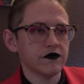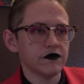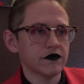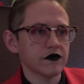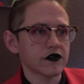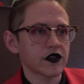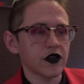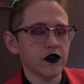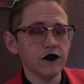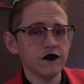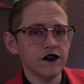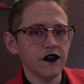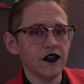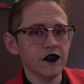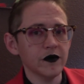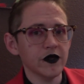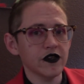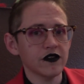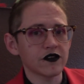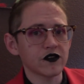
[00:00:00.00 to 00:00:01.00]
Go follow
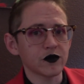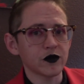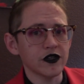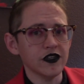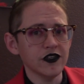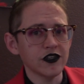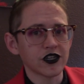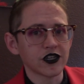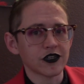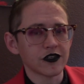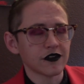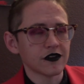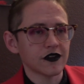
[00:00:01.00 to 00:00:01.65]
me on Twitch.